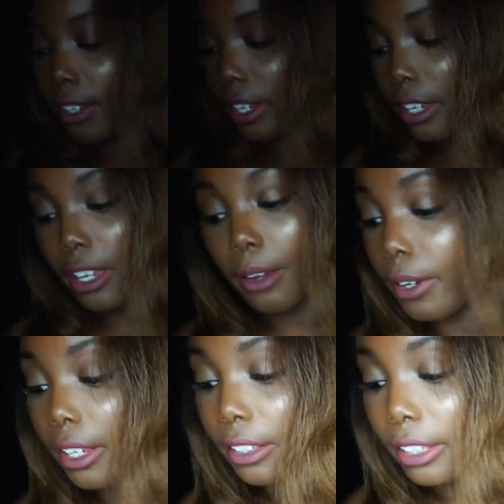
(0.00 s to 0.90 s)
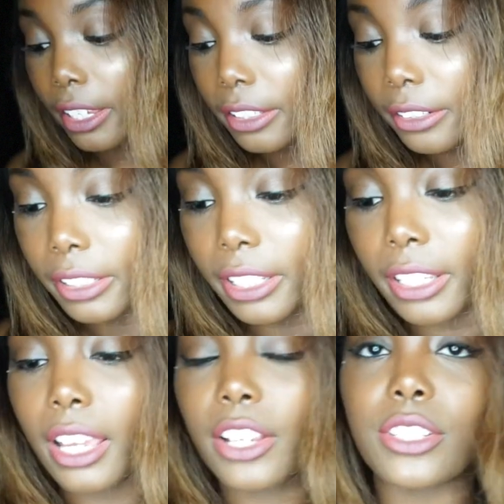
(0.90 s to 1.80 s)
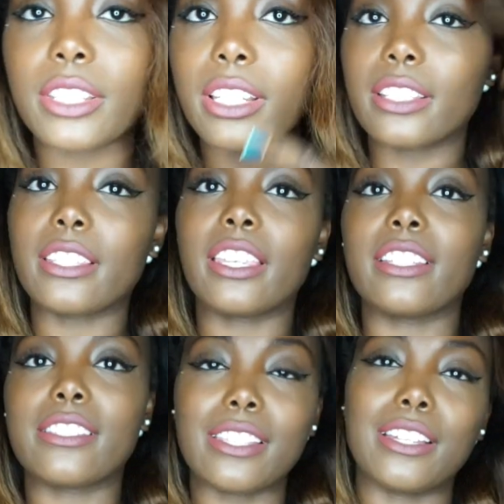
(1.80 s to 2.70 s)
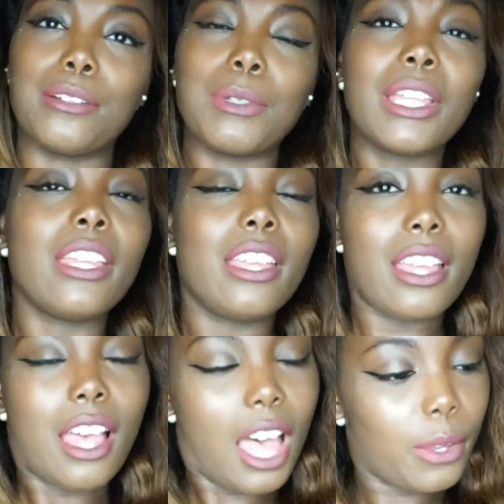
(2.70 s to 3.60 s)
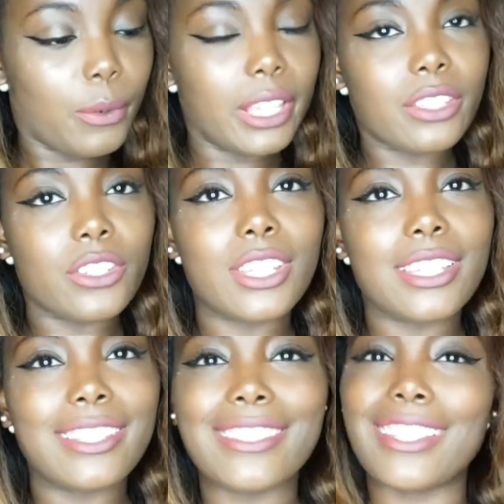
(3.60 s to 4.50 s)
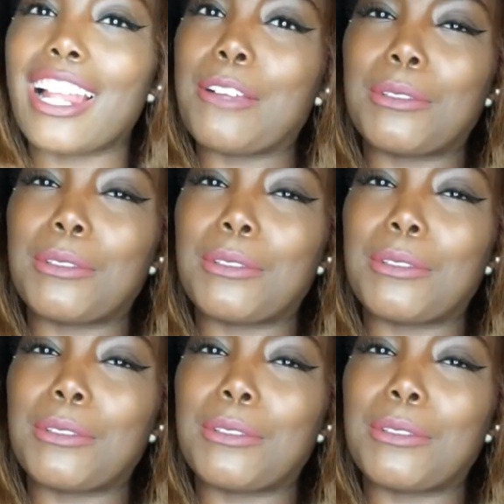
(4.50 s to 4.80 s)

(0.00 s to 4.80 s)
I can't wait. Like, literally, I just need to get some high waist jeans and